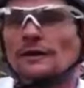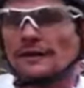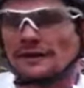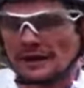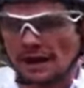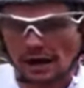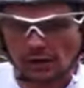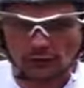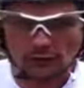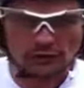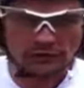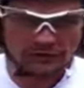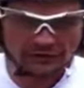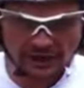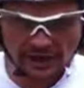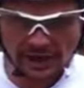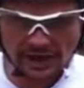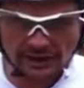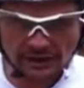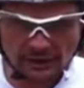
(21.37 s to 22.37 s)
the current
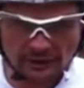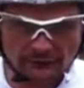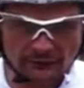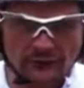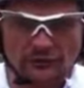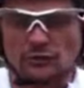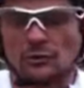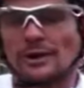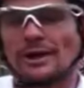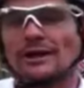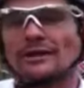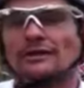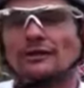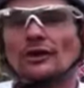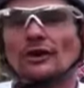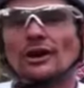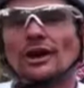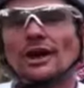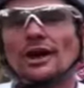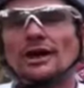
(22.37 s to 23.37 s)
data. For
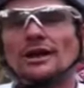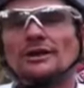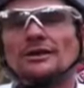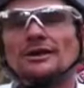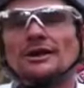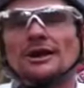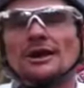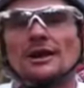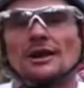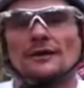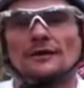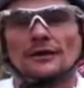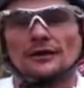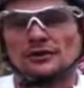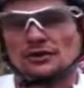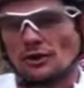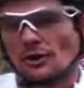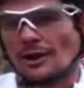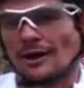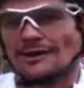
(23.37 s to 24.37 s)
2013, the
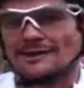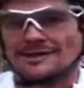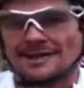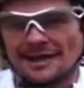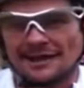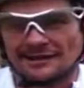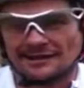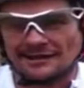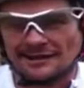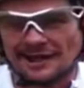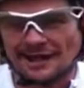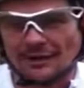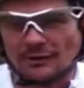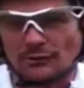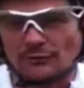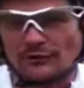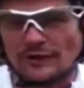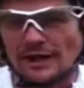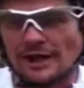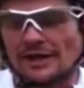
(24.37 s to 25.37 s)
Giant TCR
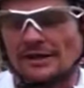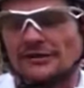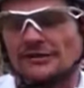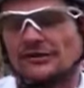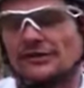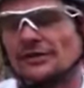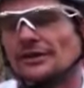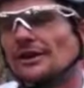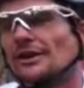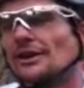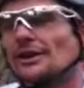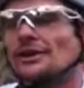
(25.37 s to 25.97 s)
Advanced